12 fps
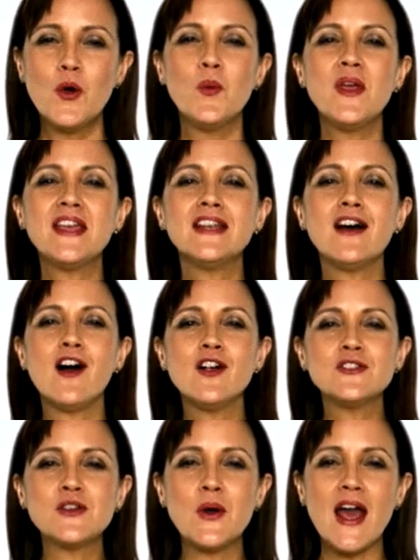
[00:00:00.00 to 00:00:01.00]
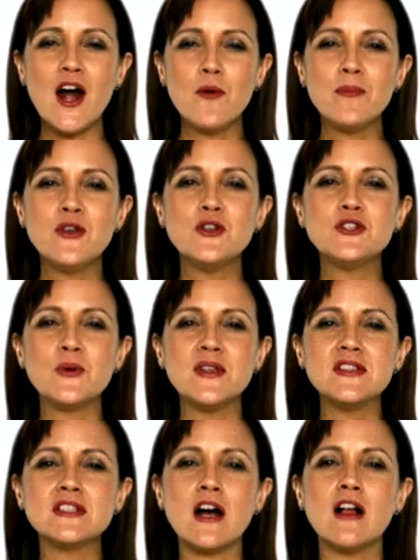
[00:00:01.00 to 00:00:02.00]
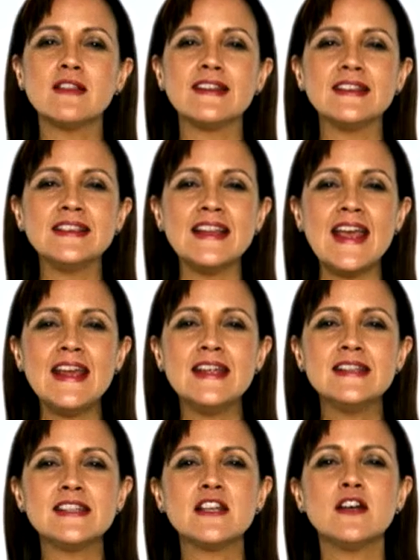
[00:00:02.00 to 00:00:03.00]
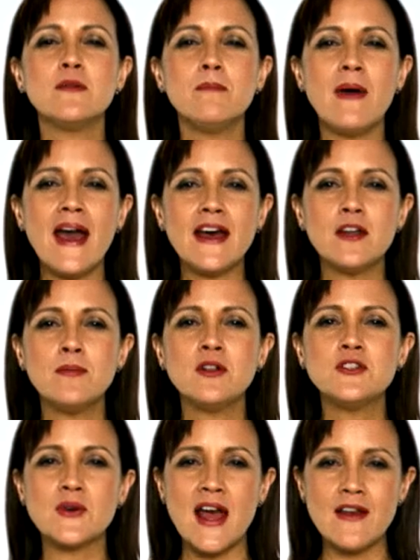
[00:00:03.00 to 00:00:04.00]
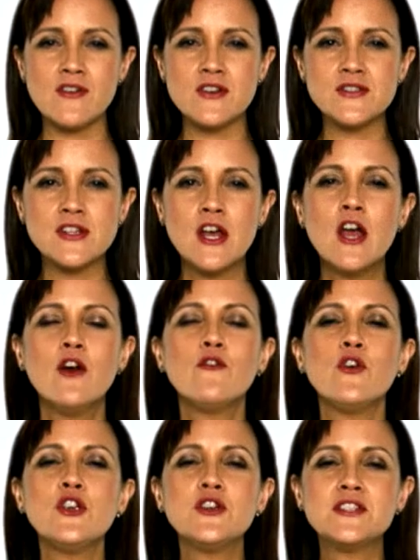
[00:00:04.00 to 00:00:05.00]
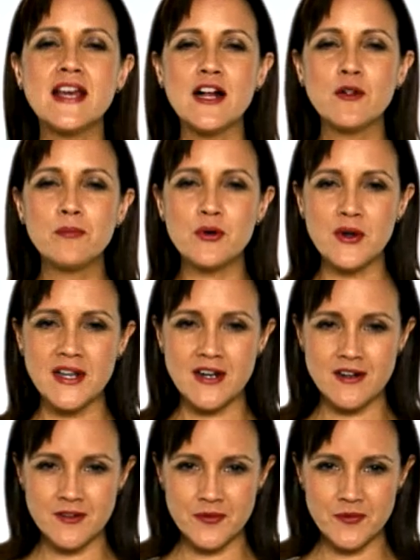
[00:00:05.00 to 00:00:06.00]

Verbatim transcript: We can also help you to install the latest and compatible drivers for your Dell printer